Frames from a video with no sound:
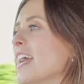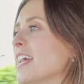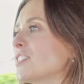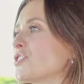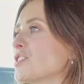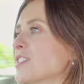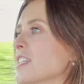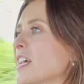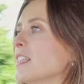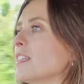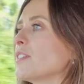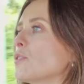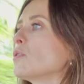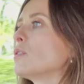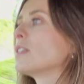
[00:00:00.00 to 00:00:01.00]
It's just a
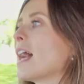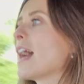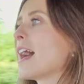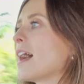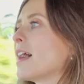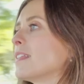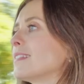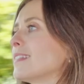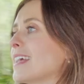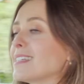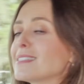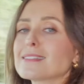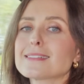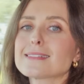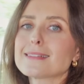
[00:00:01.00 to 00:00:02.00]
little
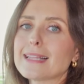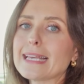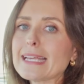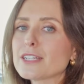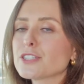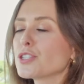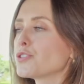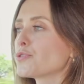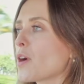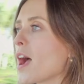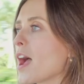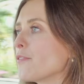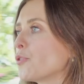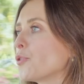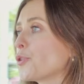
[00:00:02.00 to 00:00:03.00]
less sleek to
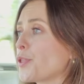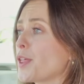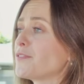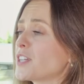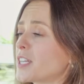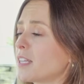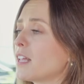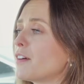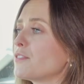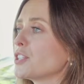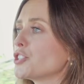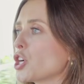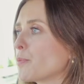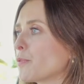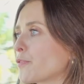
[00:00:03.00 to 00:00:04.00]
drive, although they've done a
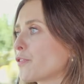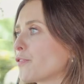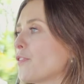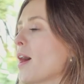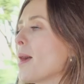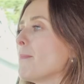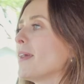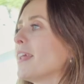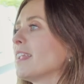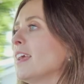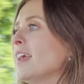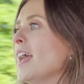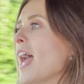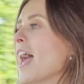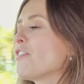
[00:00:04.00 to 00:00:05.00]
lovely job of refinement.
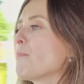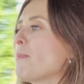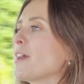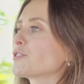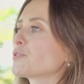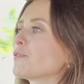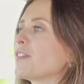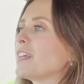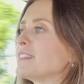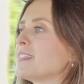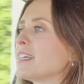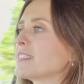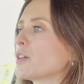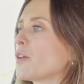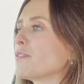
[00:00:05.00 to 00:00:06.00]
And the petrol
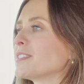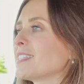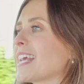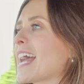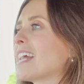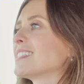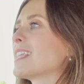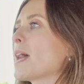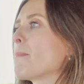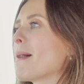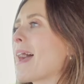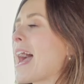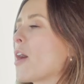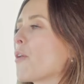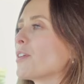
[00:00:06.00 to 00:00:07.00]
V6 obviously has that
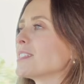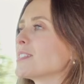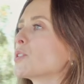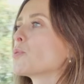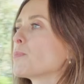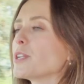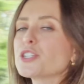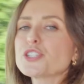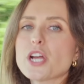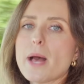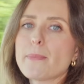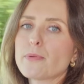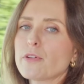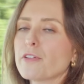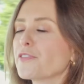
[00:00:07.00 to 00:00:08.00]
power and is a little bit
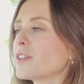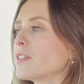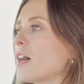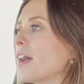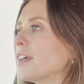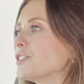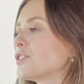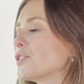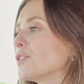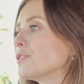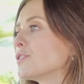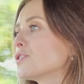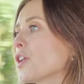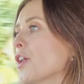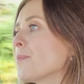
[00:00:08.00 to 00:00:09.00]
sharper off the line too.
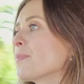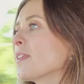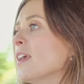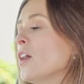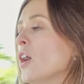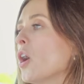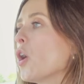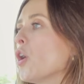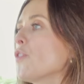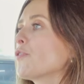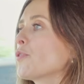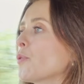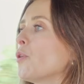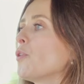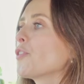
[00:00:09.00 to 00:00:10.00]
So
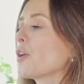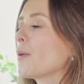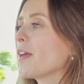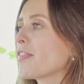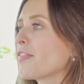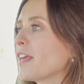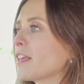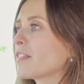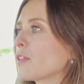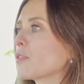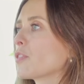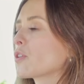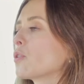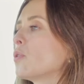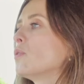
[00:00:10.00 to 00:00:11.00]
overall though, I think
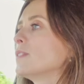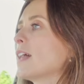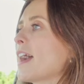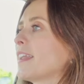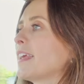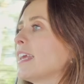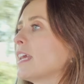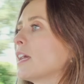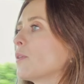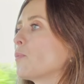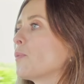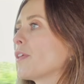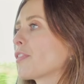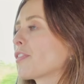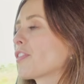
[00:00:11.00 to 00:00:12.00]
that the call out here
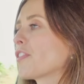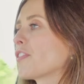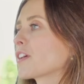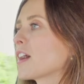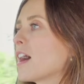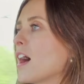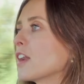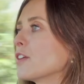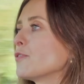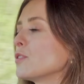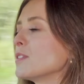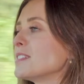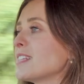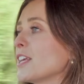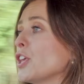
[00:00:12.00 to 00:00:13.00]
with the
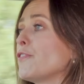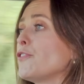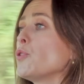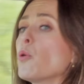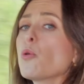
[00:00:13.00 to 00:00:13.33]
Carnival is that if you